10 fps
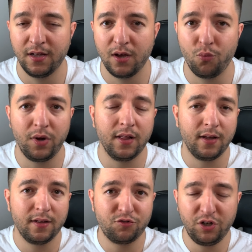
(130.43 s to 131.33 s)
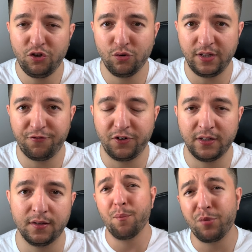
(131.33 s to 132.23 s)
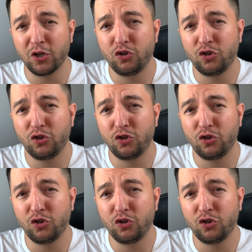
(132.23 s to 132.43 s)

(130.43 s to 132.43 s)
will treat you different because